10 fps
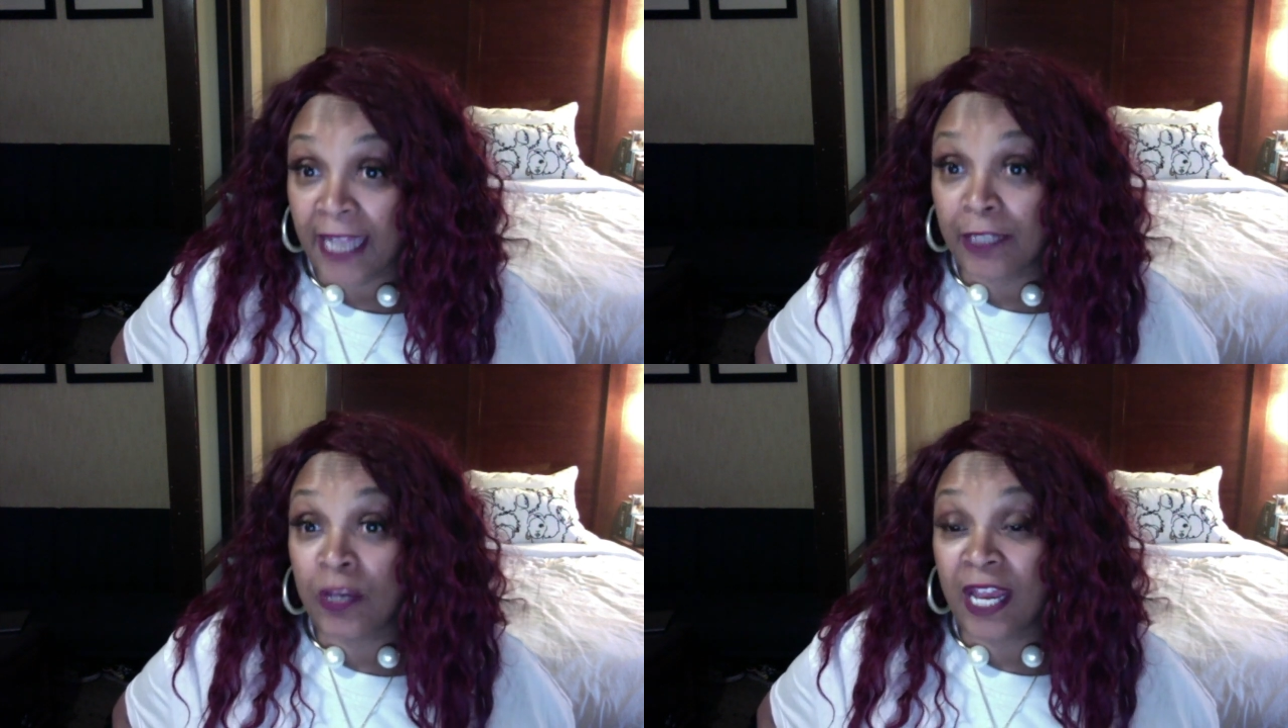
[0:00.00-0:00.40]

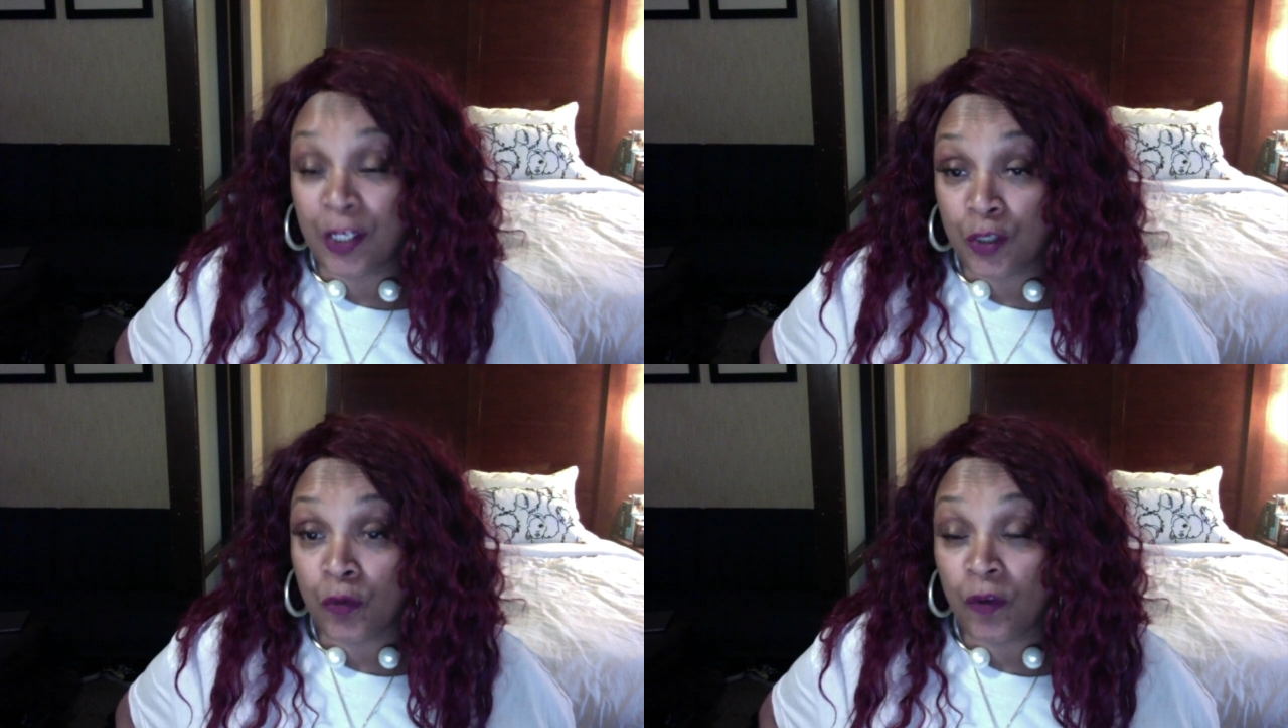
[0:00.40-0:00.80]

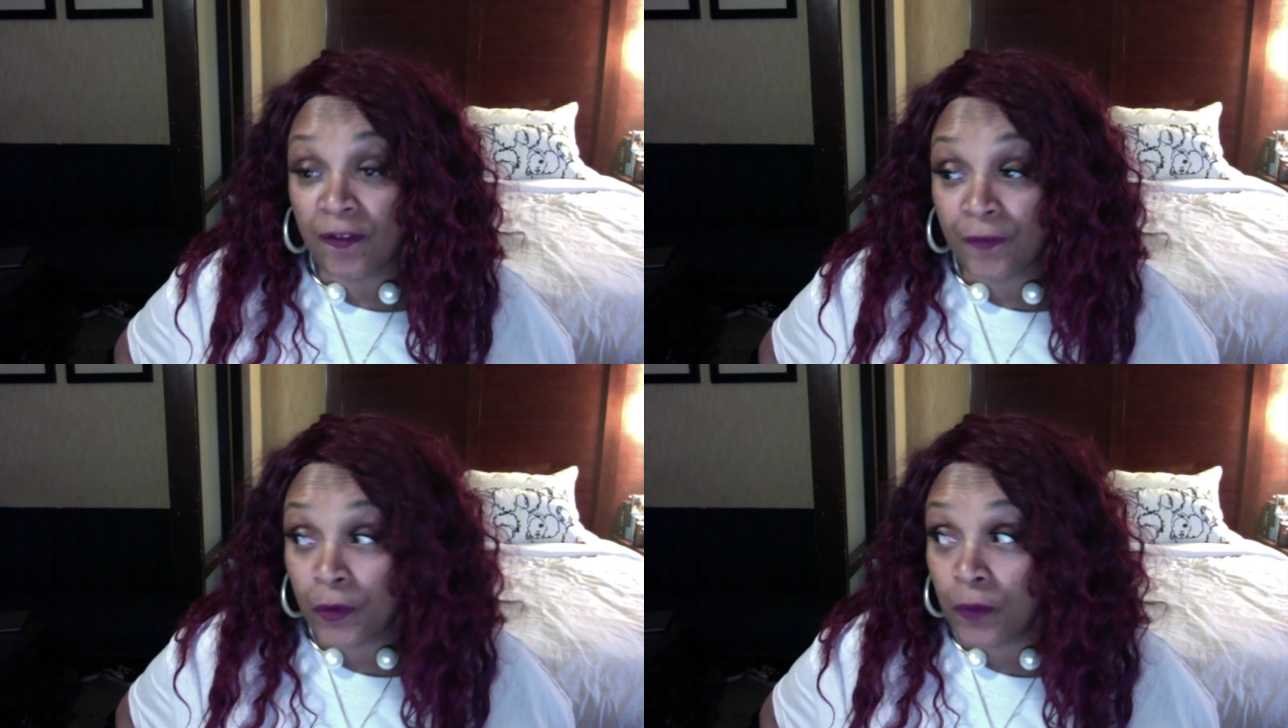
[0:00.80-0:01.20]
if
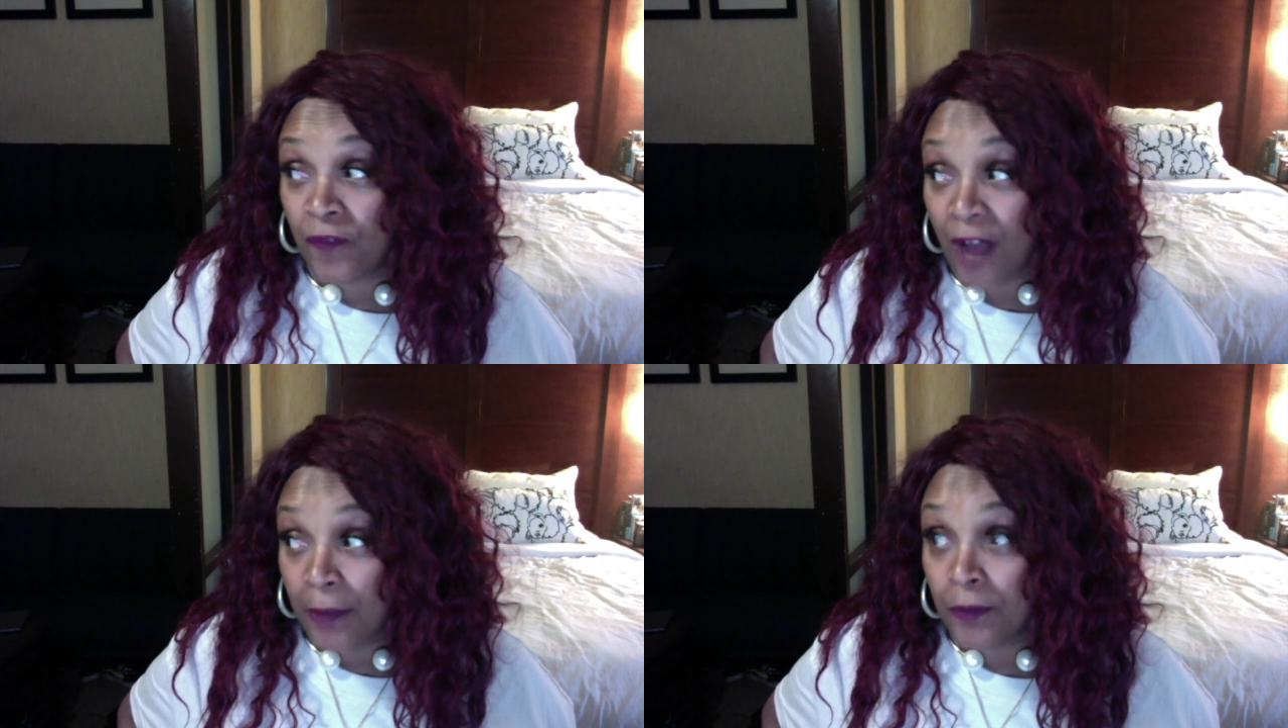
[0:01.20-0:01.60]
you
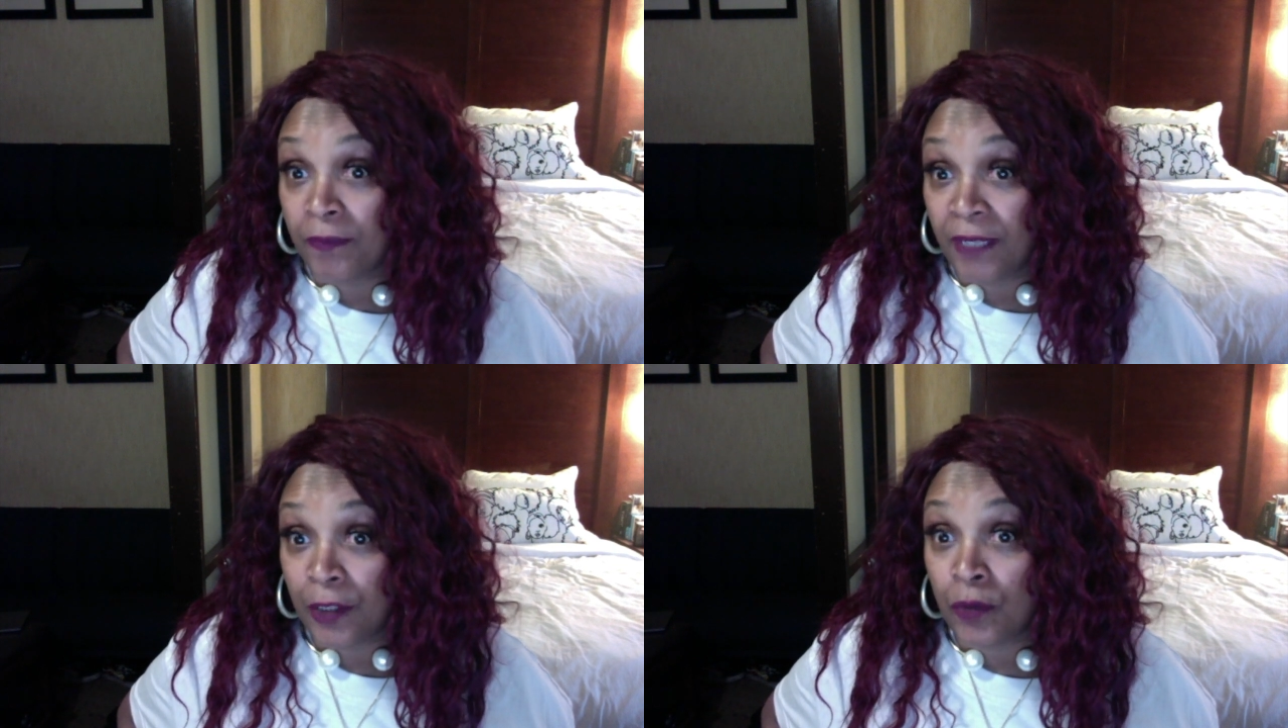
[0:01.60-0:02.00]
follow me,
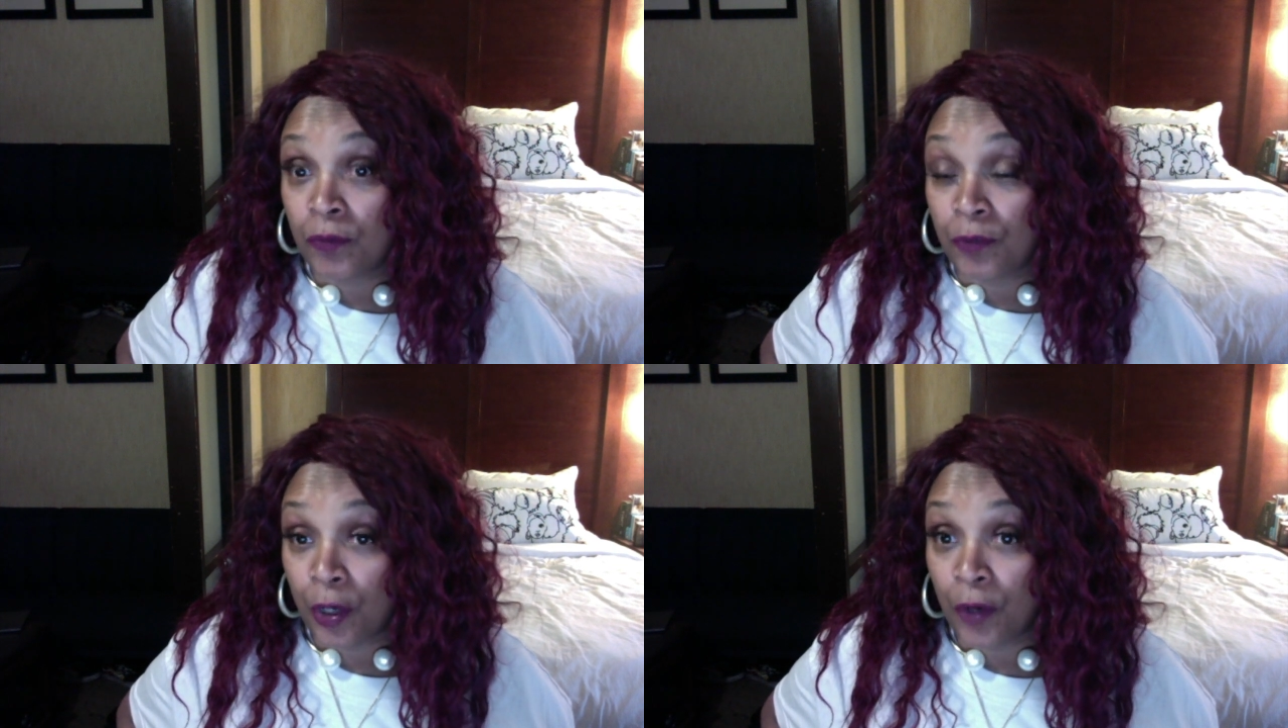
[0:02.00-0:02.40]
you
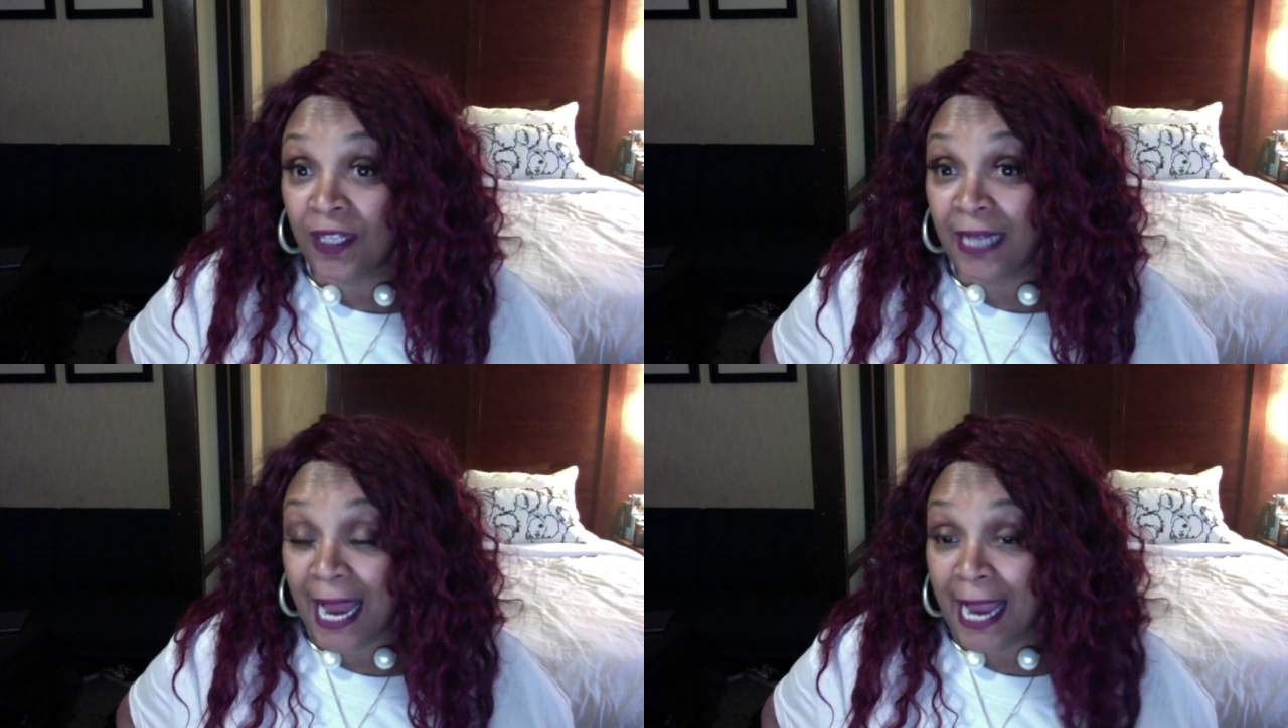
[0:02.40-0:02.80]
know
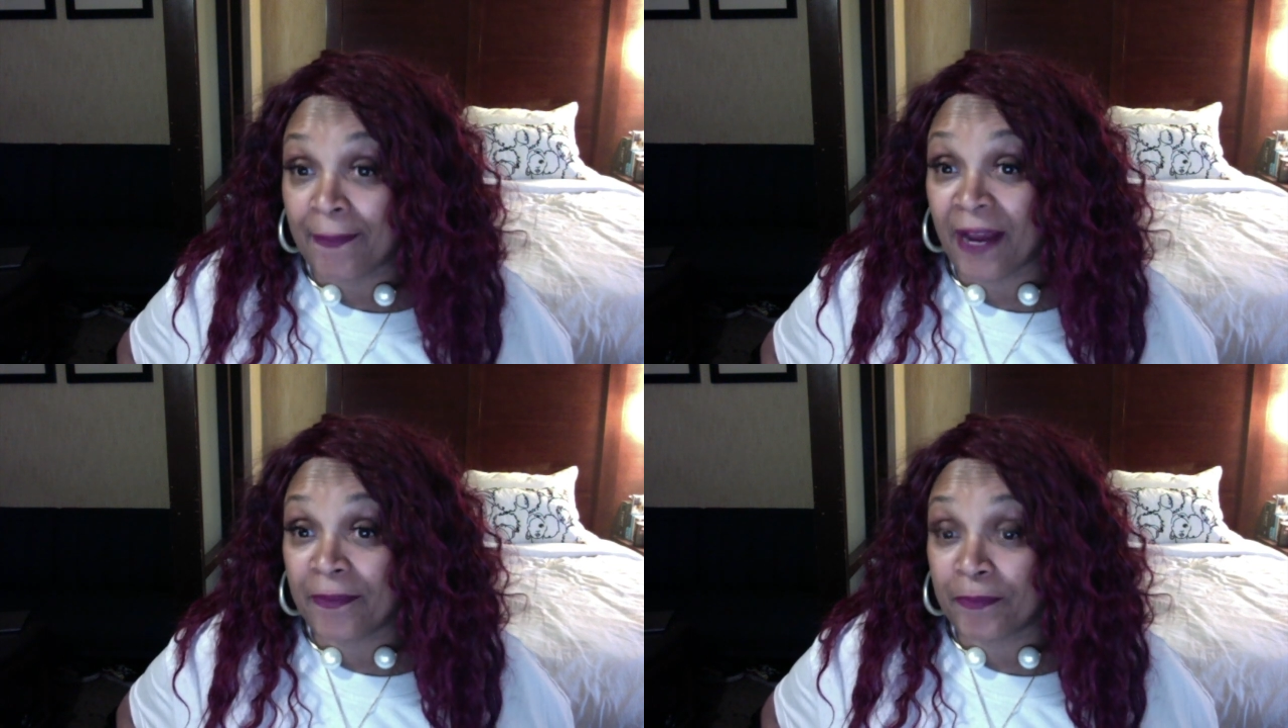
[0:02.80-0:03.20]

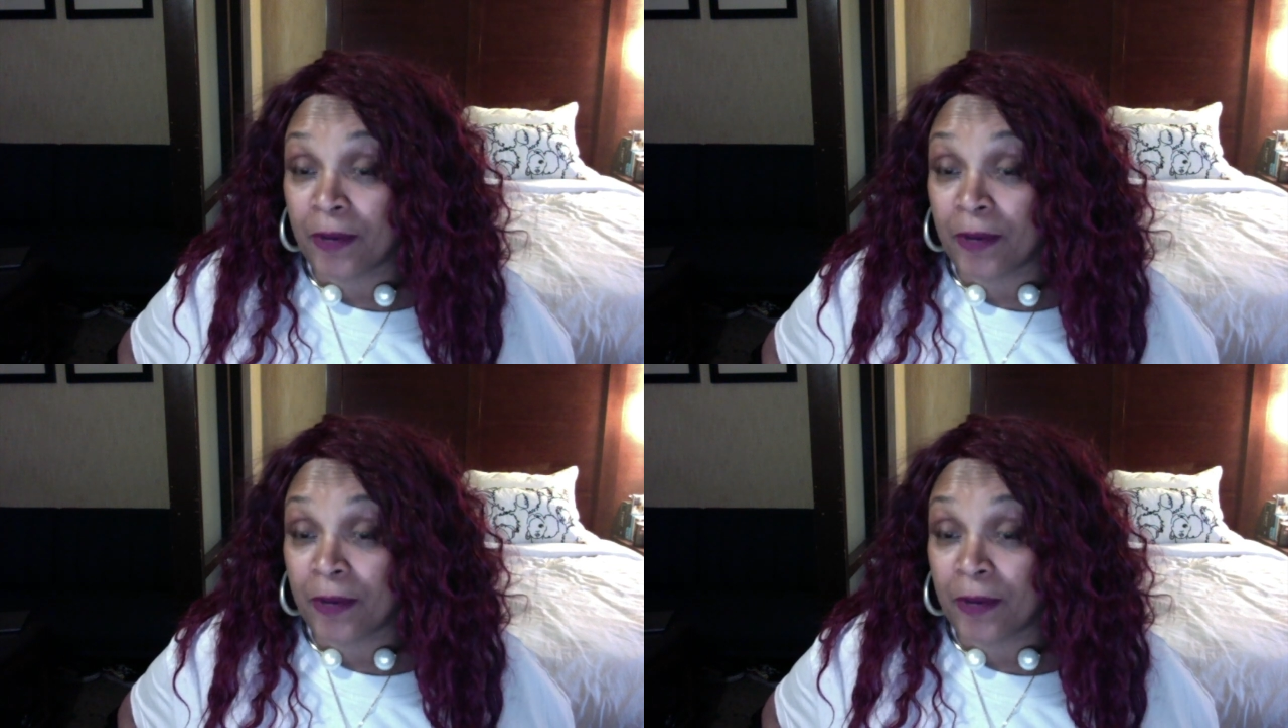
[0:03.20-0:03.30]
that